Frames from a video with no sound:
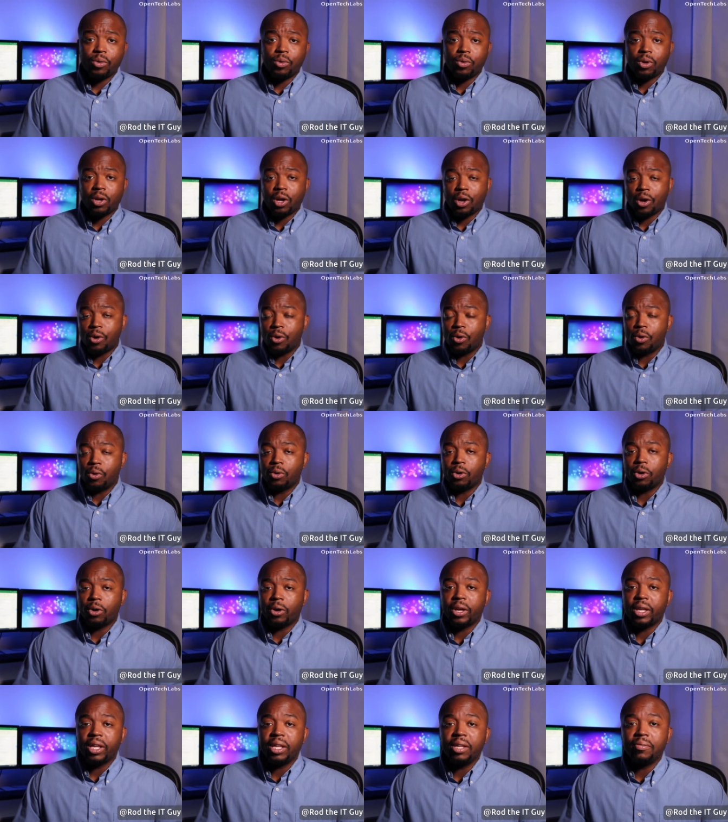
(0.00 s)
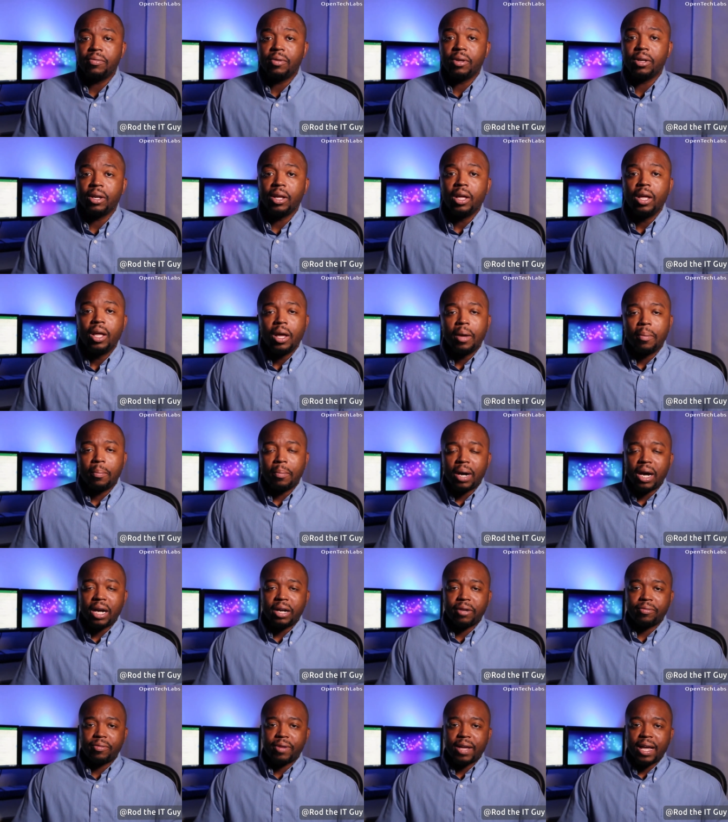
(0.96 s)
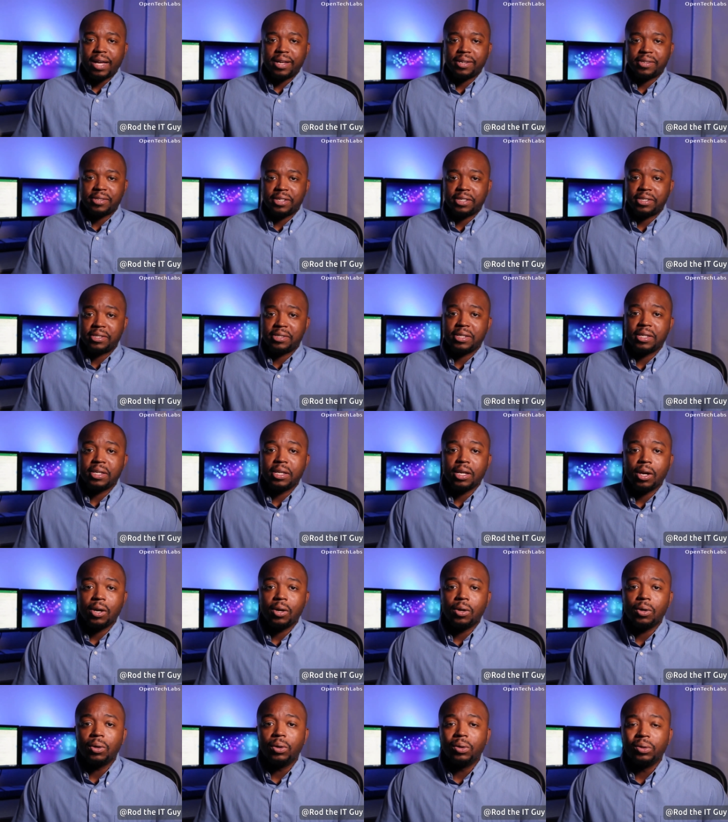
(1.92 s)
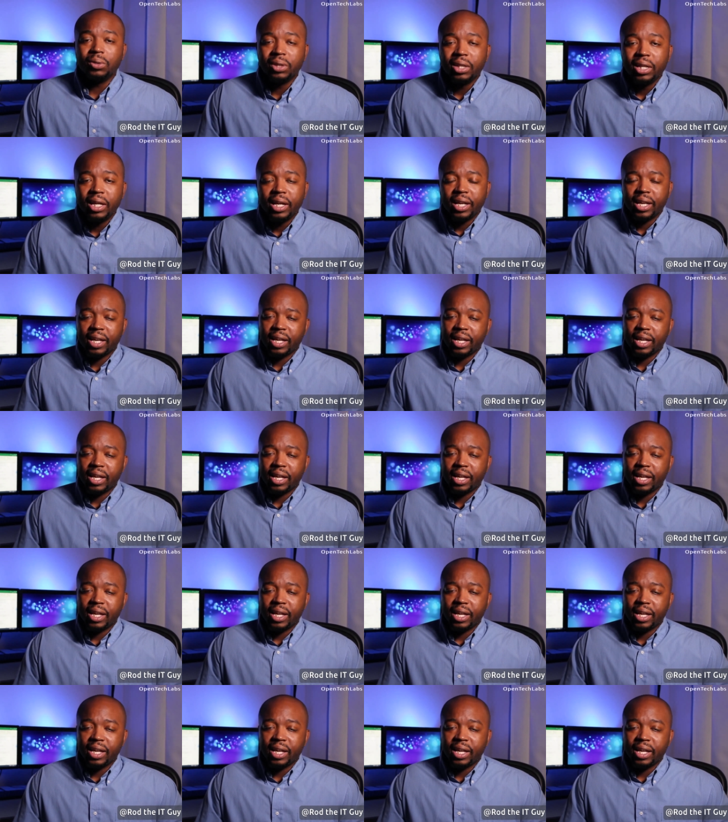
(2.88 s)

new code or even modify existing code.